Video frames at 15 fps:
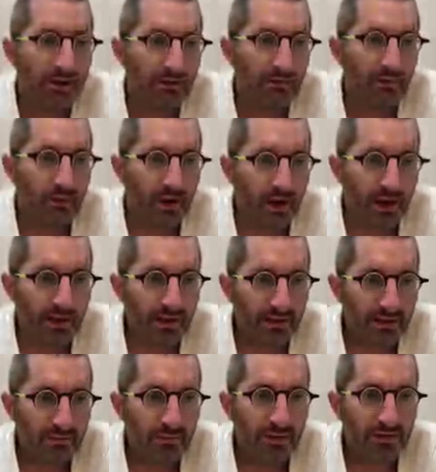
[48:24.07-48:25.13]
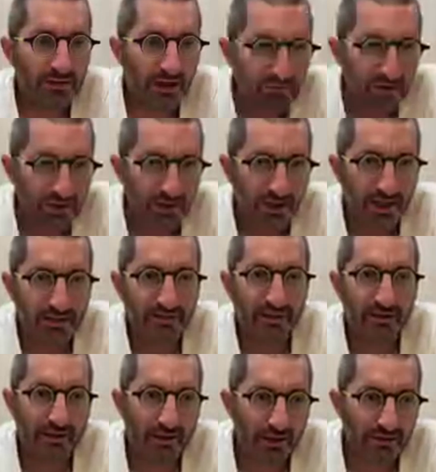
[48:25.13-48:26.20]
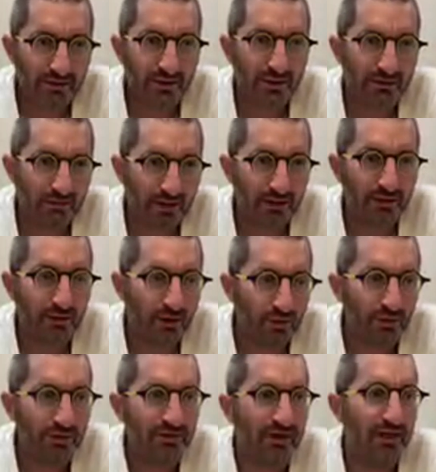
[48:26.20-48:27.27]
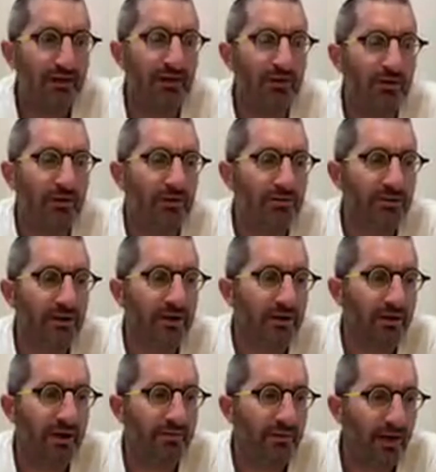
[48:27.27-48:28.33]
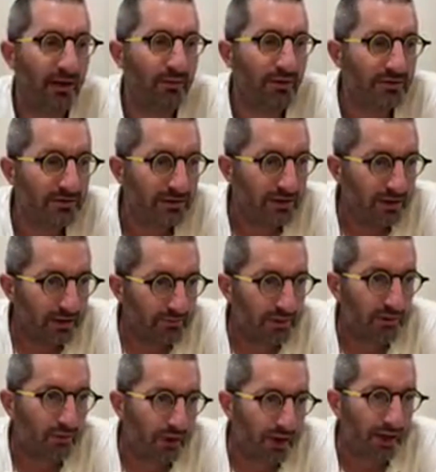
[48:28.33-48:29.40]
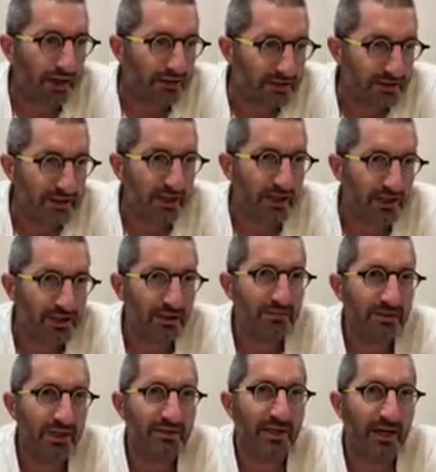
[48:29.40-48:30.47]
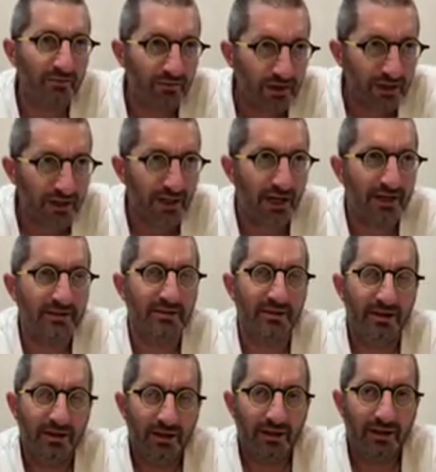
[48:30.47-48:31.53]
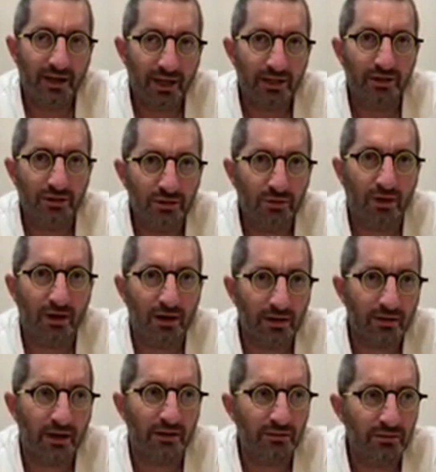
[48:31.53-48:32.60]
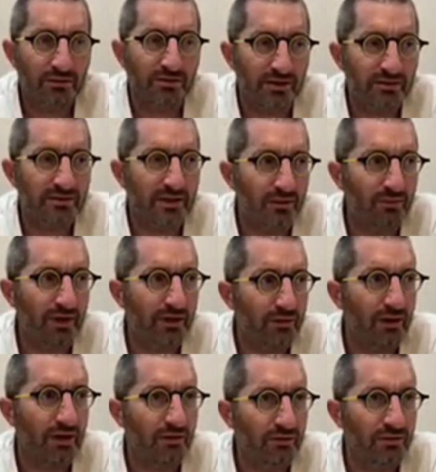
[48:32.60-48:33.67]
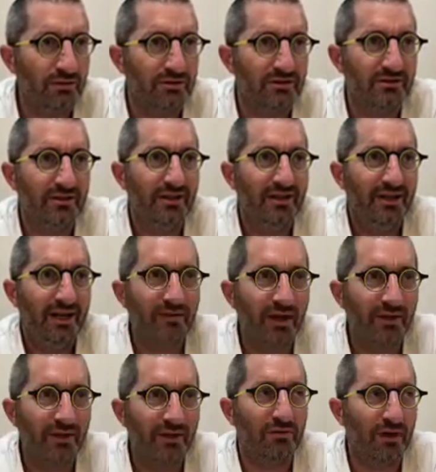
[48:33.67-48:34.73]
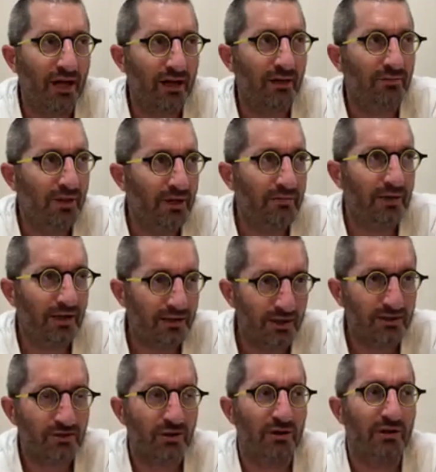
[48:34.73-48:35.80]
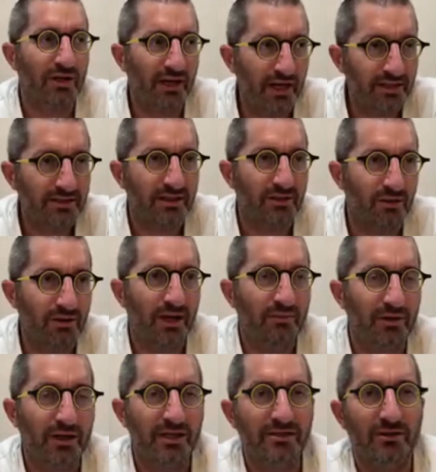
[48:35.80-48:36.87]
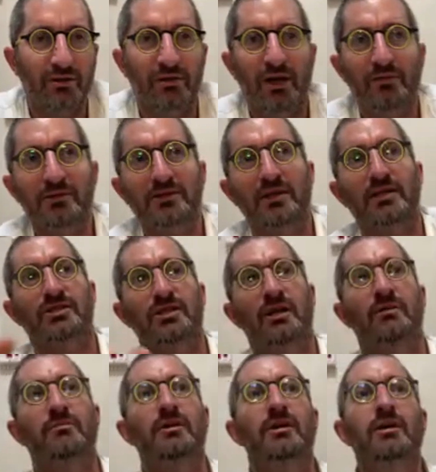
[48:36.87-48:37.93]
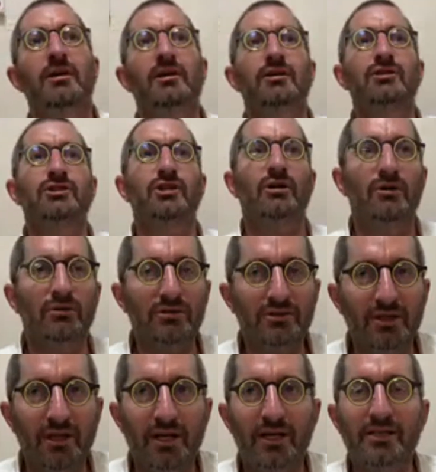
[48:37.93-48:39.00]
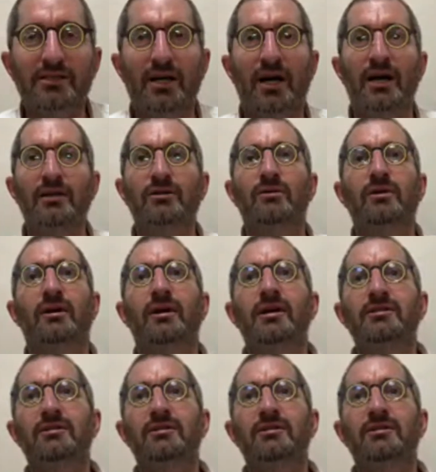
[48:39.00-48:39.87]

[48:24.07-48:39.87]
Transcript: Why? Because I realized that the Yetzer Hara, you could always say that, you could always claim that I was. Why? I see, Hashem says, I realize that you are anus. In some way you are anus. And therefore rachamim. And that's why it's called chesed olam. The chesed olam is that Hashem shows His ongoing chesed